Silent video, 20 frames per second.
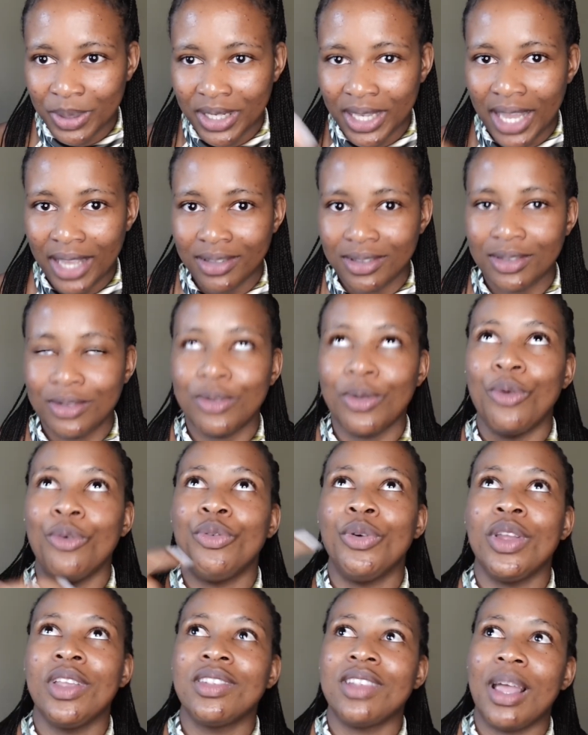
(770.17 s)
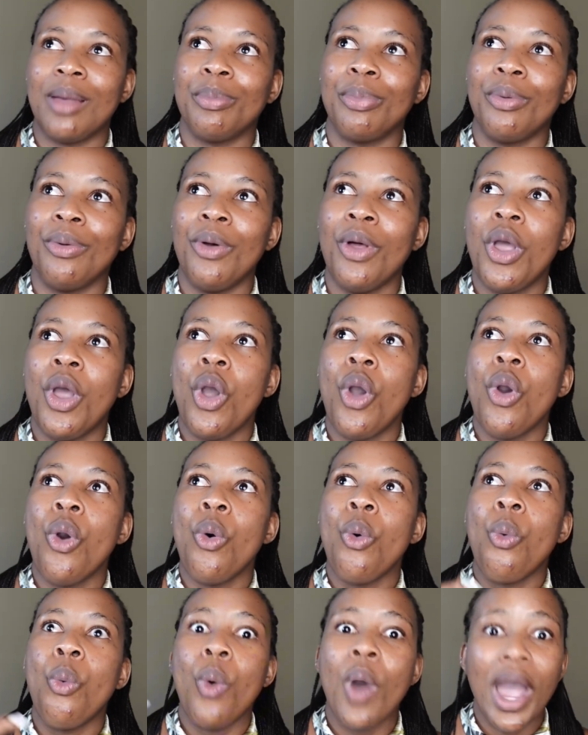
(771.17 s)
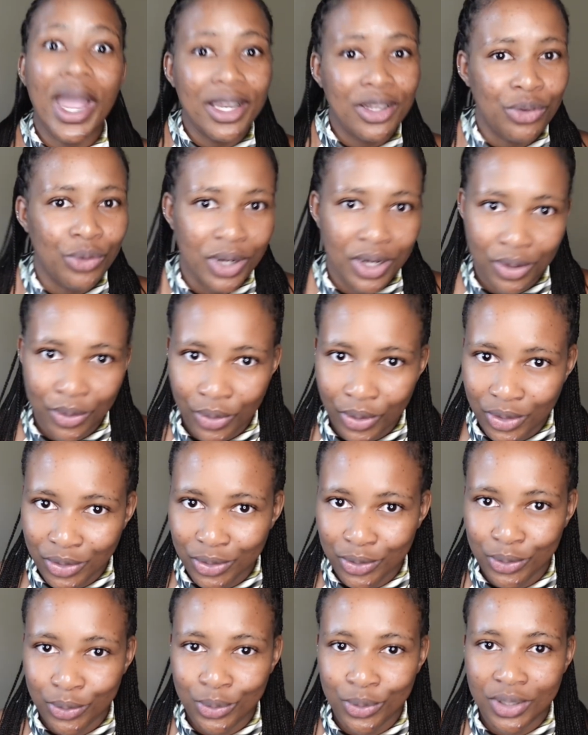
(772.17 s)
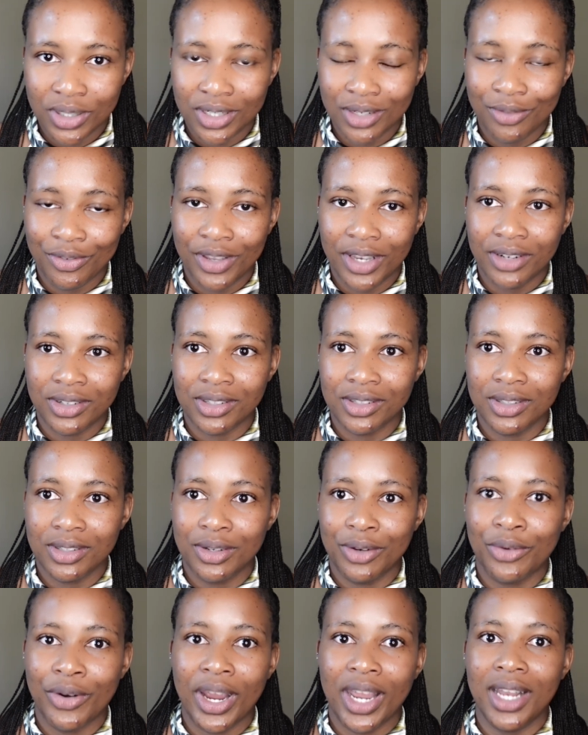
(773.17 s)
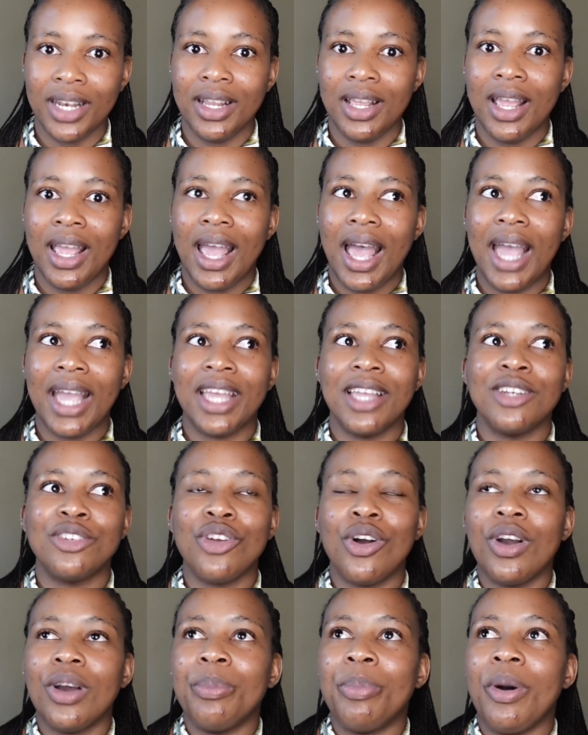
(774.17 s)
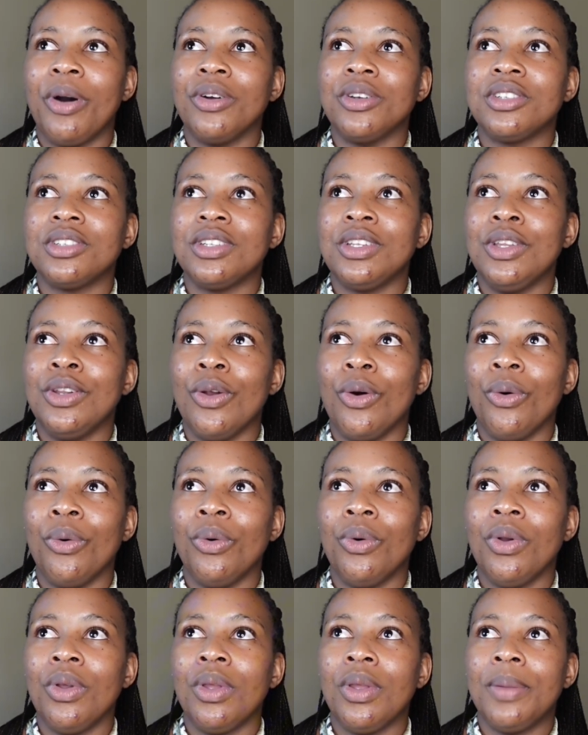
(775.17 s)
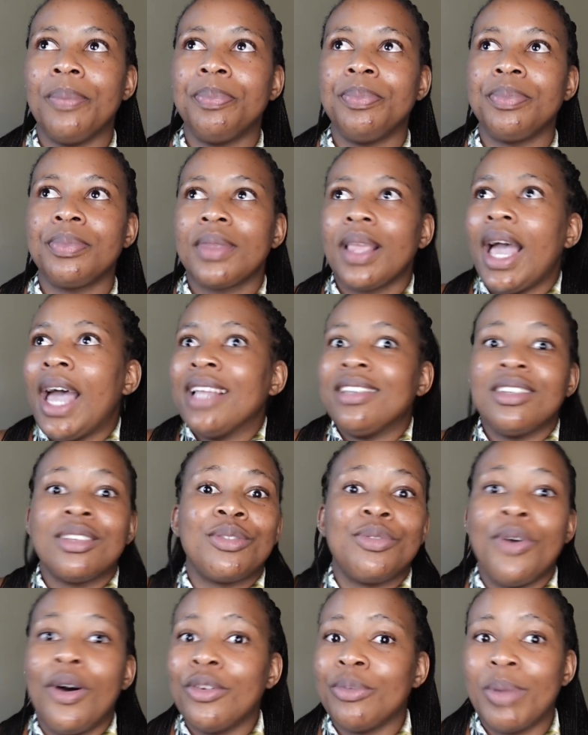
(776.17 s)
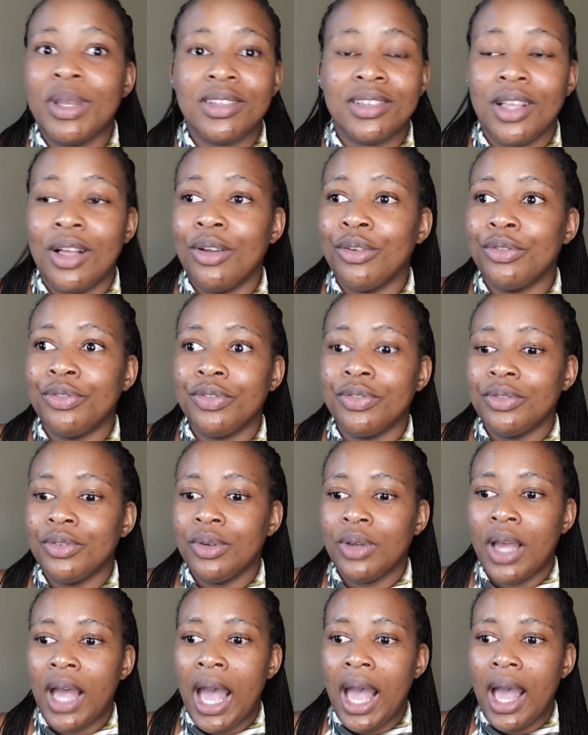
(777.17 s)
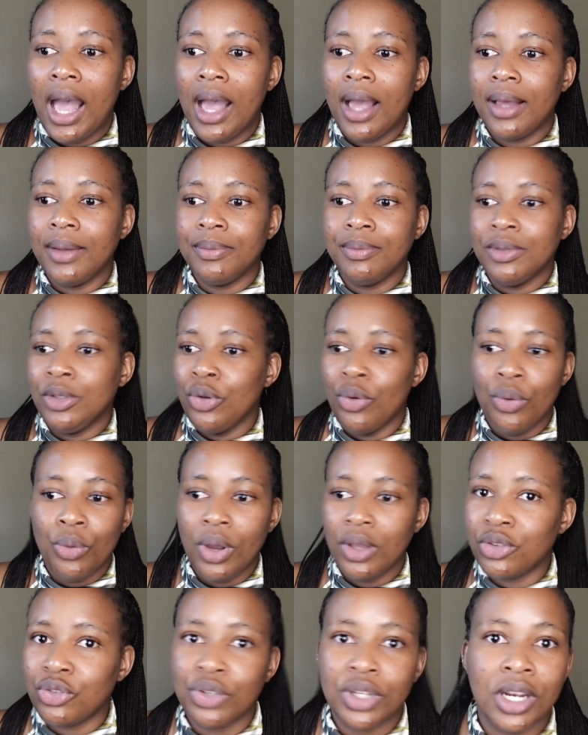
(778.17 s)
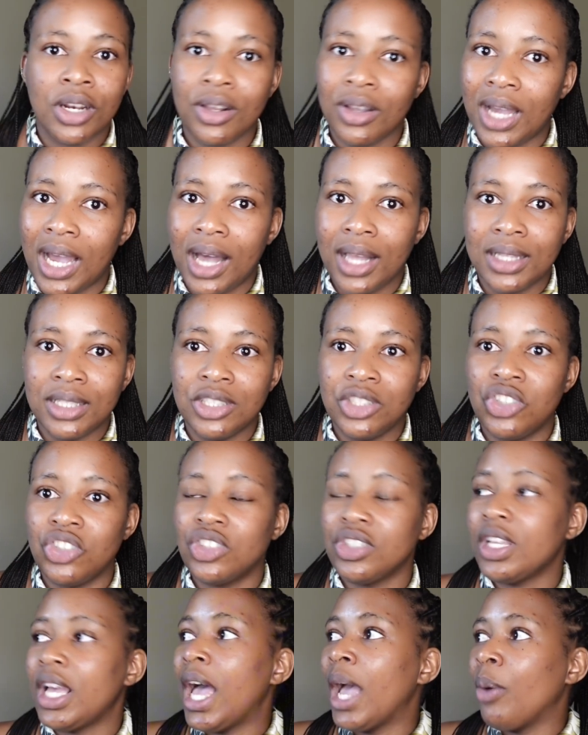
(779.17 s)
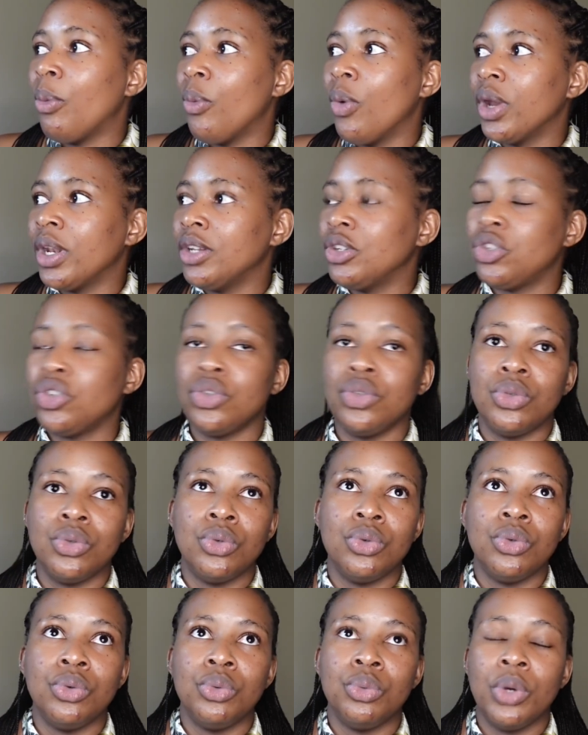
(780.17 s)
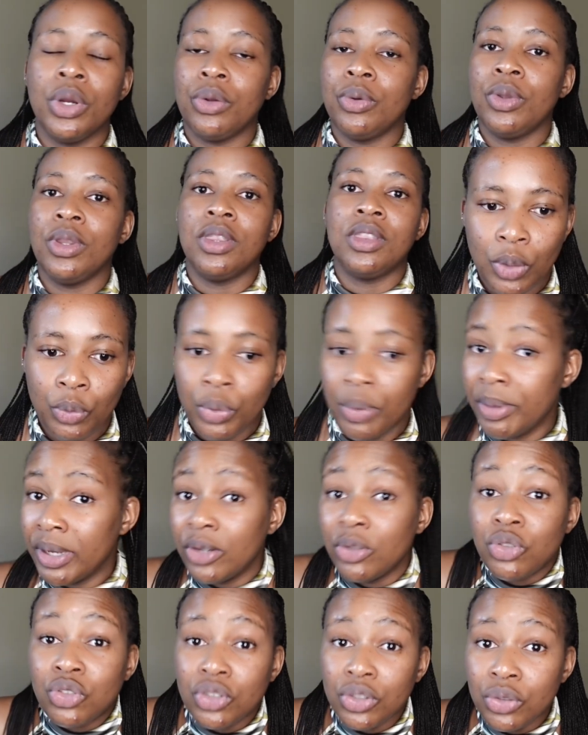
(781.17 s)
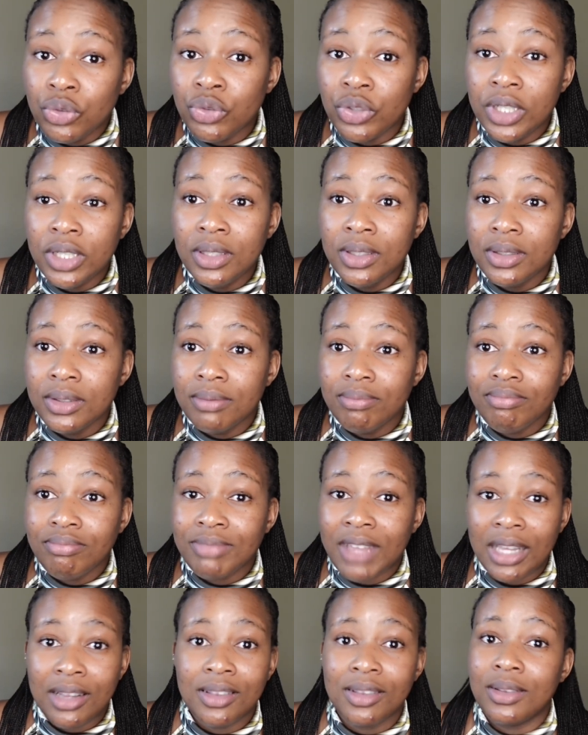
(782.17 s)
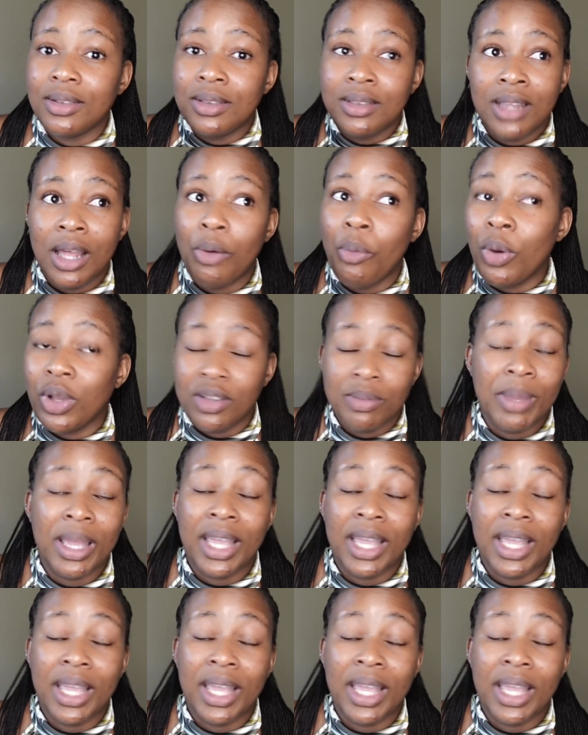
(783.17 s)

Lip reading: asked. So, for example, why do you want to go into student affairs, right? I can talk about, I just found myself, straight out of college. I wanted to work with women and children. That was my